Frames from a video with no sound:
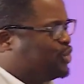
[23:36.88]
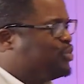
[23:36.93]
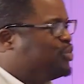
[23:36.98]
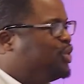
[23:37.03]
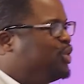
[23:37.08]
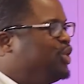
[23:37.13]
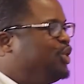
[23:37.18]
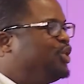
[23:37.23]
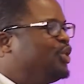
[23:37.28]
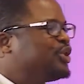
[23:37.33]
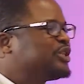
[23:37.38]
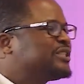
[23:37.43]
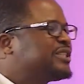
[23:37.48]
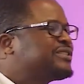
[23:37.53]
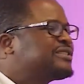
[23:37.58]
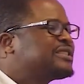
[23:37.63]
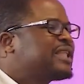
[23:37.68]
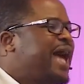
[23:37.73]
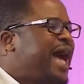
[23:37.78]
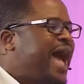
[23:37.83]
You will
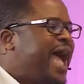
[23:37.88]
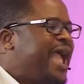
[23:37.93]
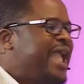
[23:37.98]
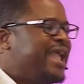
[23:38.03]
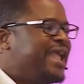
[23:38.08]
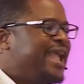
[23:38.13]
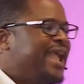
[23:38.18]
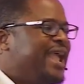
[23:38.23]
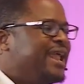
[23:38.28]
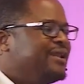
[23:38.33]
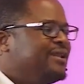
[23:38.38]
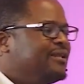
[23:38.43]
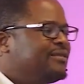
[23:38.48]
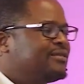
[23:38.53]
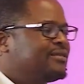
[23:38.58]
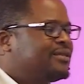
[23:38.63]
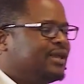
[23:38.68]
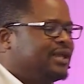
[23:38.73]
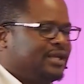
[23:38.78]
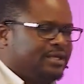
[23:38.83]
not tie
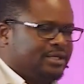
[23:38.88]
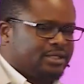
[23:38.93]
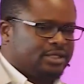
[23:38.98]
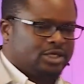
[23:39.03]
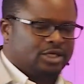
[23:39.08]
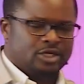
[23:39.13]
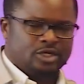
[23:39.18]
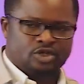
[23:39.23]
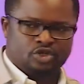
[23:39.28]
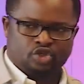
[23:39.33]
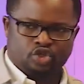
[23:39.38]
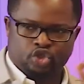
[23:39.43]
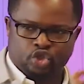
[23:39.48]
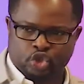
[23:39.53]
anything